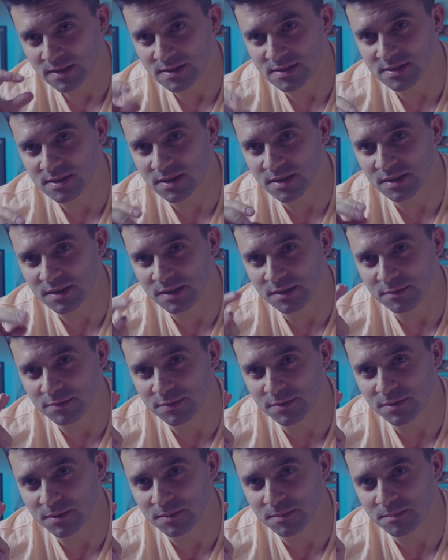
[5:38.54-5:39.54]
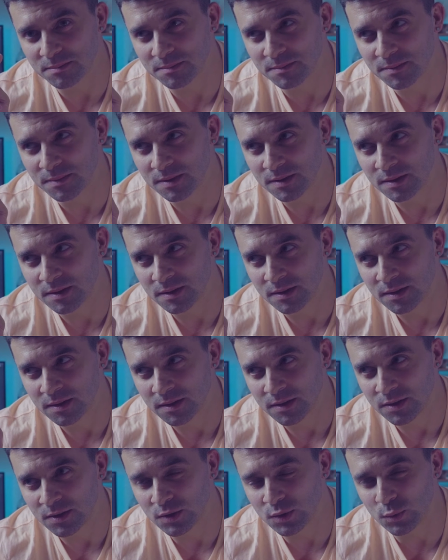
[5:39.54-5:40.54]
starting from
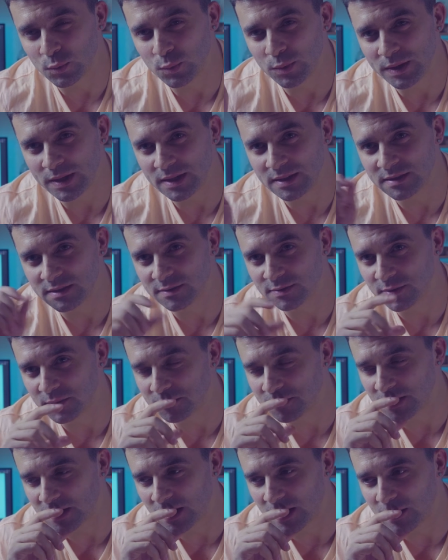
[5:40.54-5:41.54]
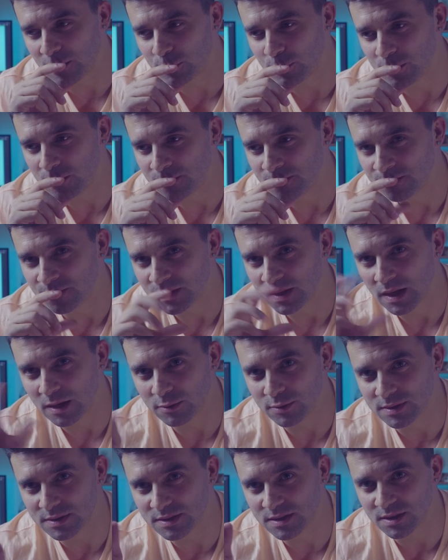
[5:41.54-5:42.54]
two weeks from now, I
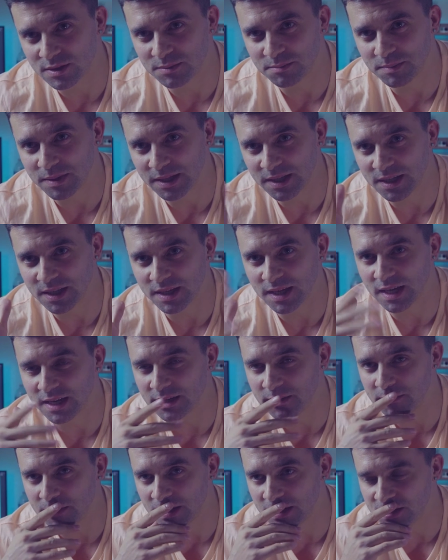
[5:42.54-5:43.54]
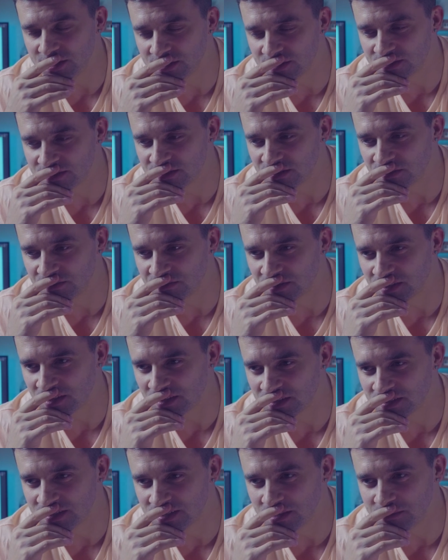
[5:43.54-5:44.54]
will start making animations of
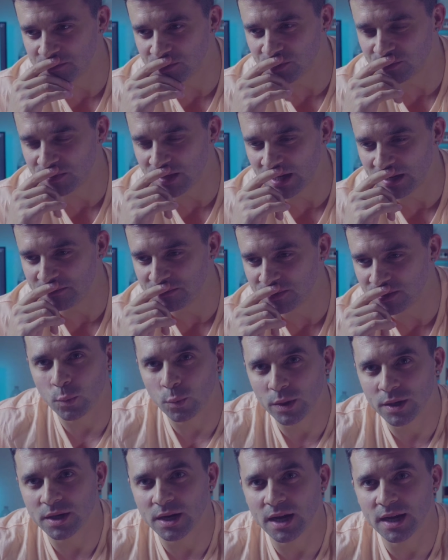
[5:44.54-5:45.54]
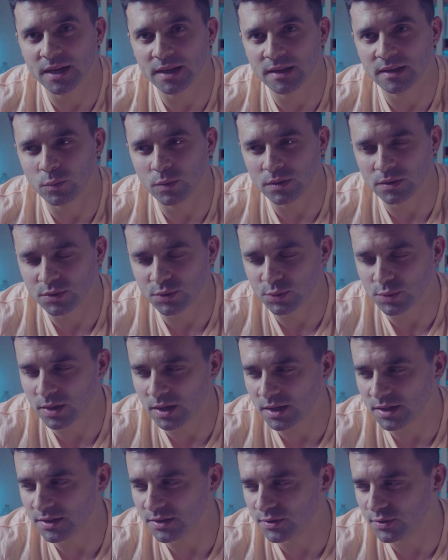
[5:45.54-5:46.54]
a simple map where I will
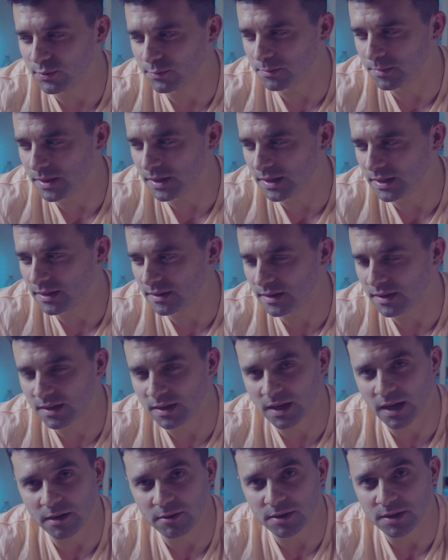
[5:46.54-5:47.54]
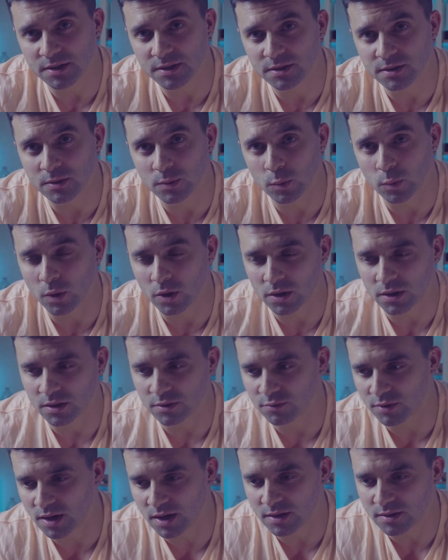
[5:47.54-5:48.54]
try to make the character walk
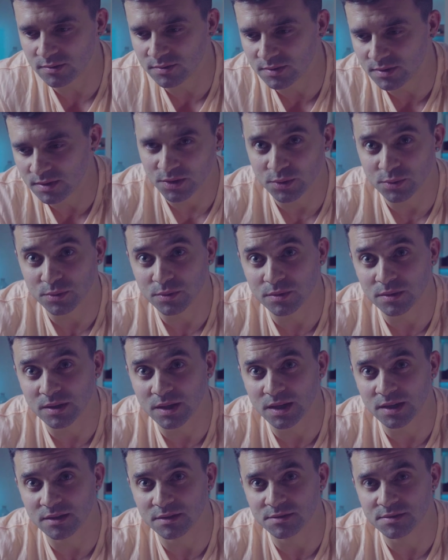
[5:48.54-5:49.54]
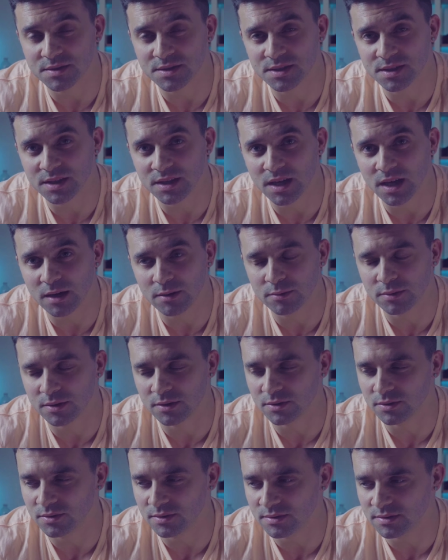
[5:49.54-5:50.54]
around. You will kind of see how it
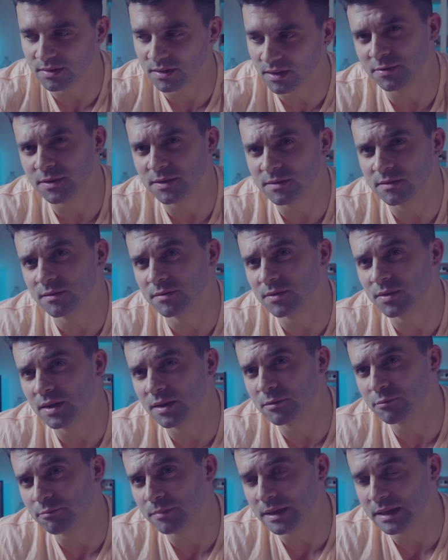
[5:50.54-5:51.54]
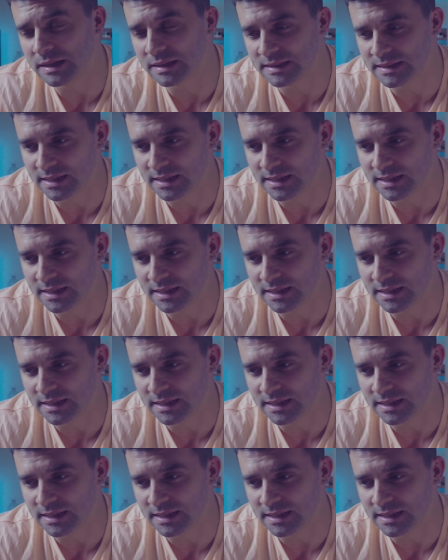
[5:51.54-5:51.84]
looks. First of all, I'll make a